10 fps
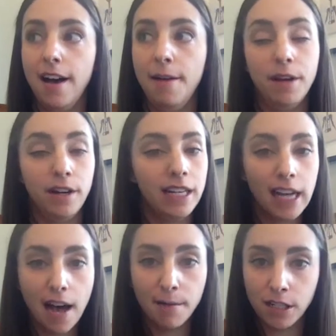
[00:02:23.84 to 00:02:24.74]
They're
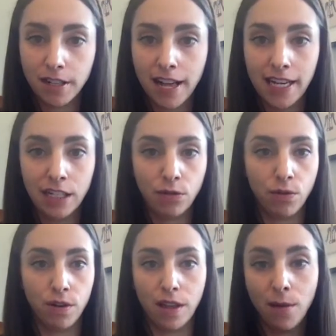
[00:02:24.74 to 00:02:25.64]
e-commerce clients,
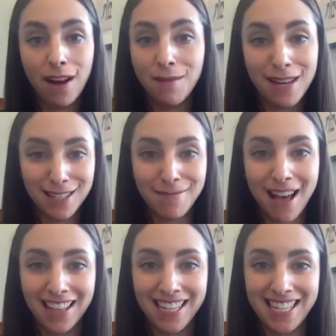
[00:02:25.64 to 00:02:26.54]
or they want to make some
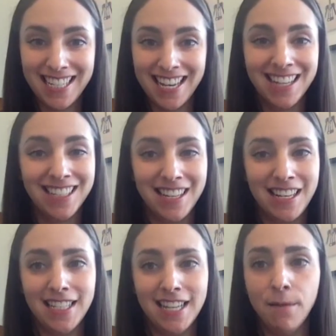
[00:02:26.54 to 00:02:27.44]
holiday sales, and
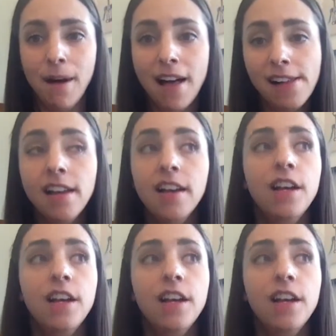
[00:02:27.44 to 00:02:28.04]
they say, well,